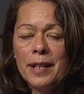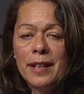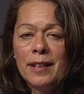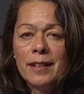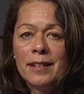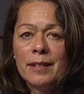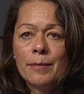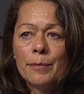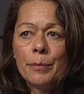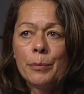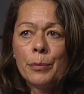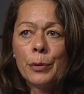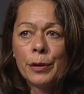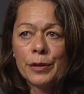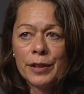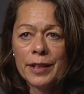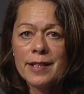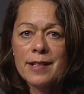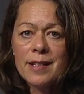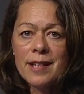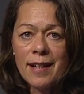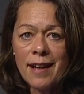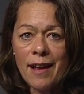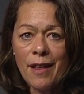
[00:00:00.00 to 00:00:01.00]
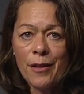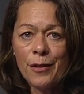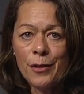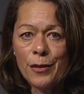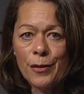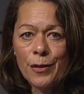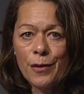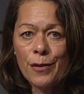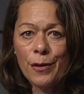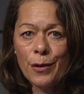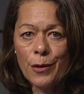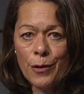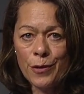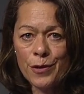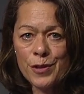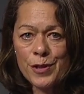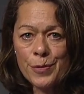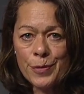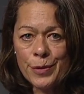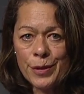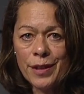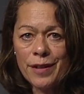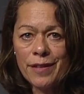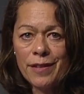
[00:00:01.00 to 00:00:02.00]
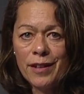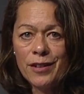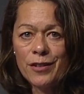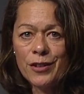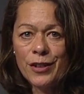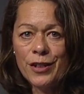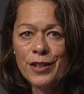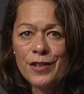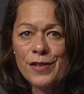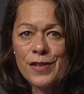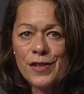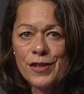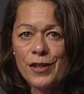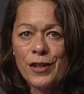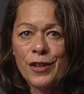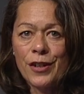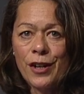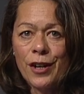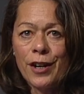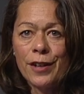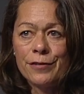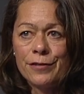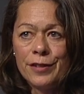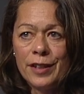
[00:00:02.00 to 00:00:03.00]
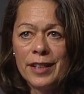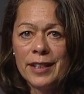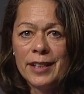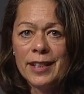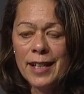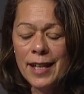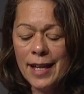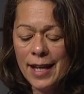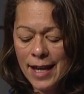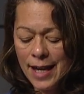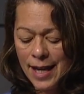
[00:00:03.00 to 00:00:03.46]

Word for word: in pulling together the coursework that you're going to start off in.